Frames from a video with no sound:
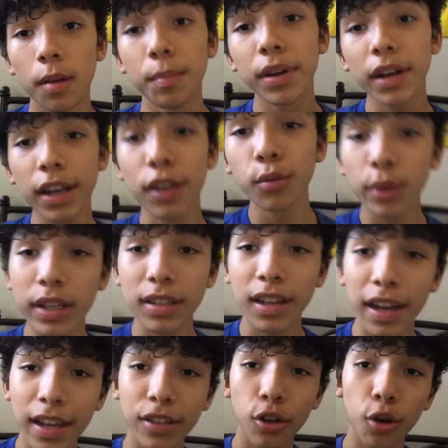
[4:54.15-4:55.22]
But anyways,
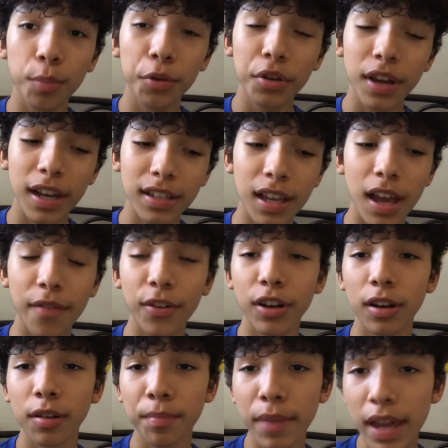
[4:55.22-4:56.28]
guys, hope you guys have an
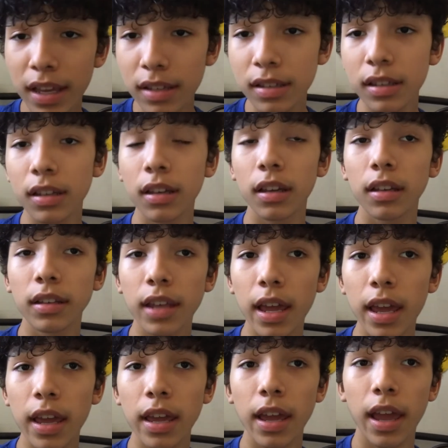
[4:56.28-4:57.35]
amazing
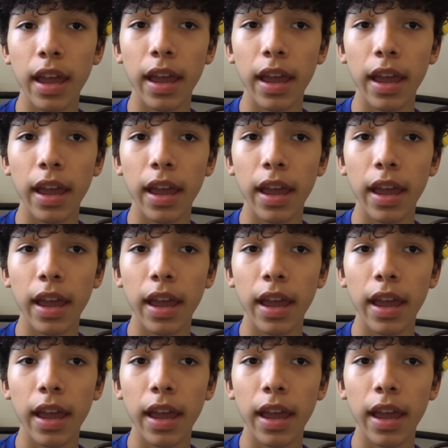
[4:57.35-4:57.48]
day,